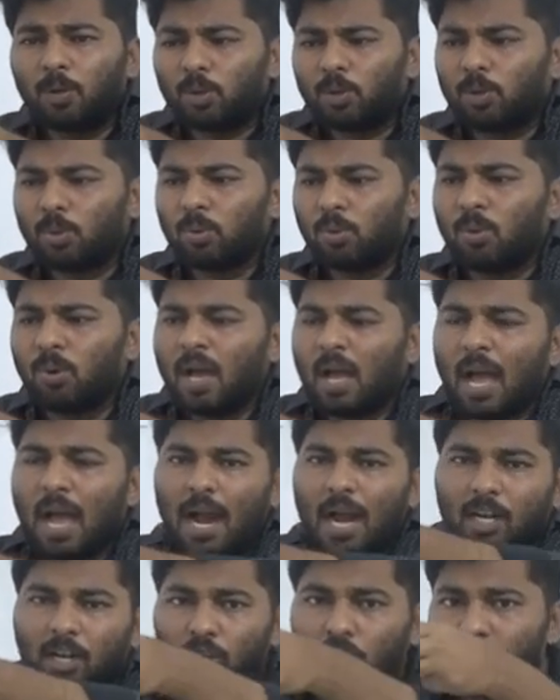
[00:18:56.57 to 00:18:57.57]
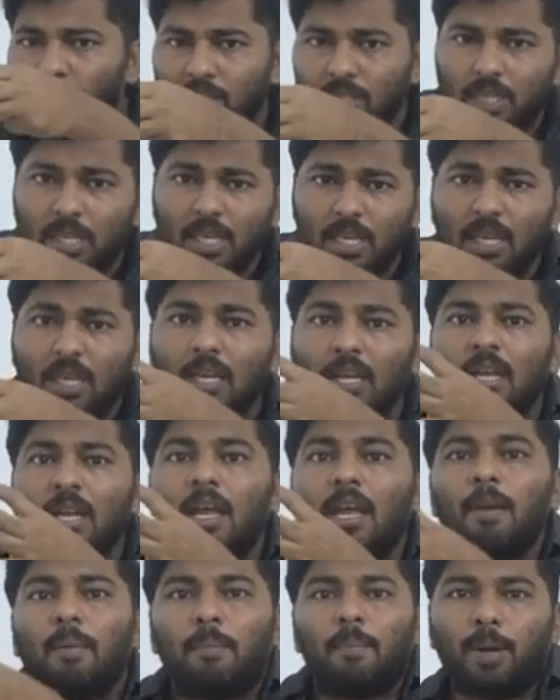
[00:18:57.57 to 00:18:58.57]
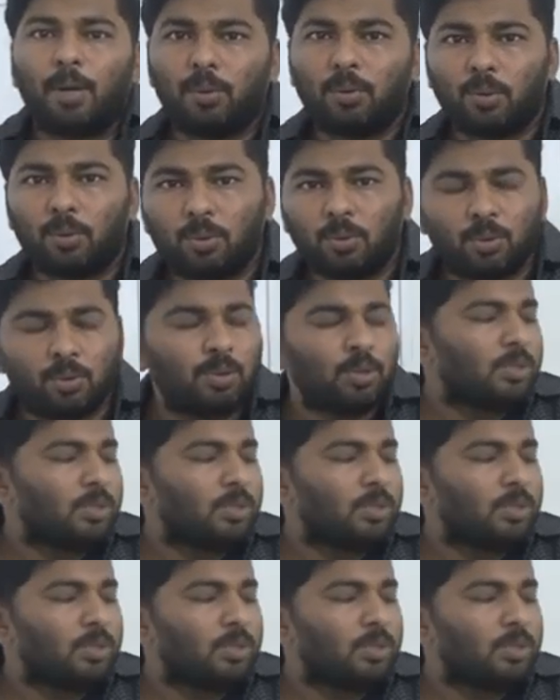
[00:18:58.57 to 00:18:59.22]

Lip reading: to attach the embryo.